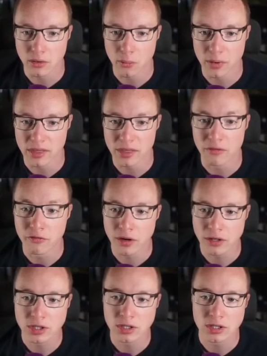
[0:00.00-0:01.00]
With the
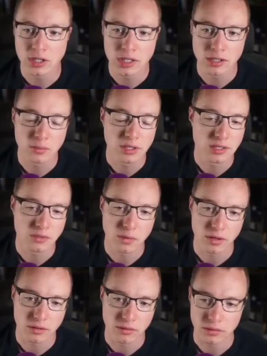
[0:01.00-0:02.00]
function JIT, which is
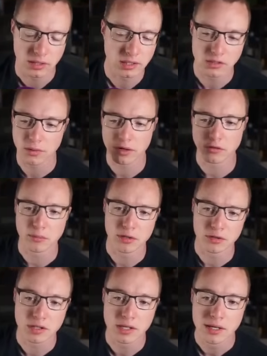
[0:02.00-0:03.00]
one of the
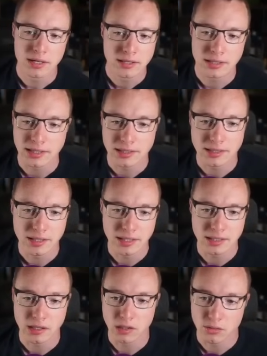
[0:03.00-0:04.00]
modes,
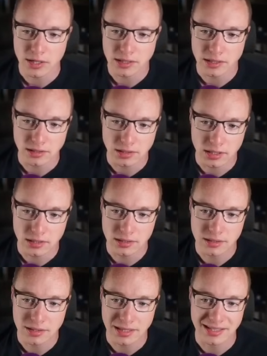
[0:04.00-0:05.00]
66, and the tracing
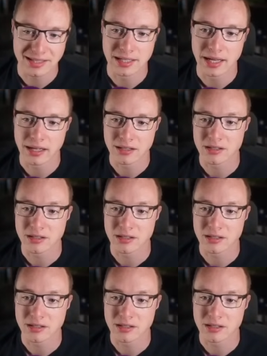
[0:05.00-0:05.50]
JIT, 69.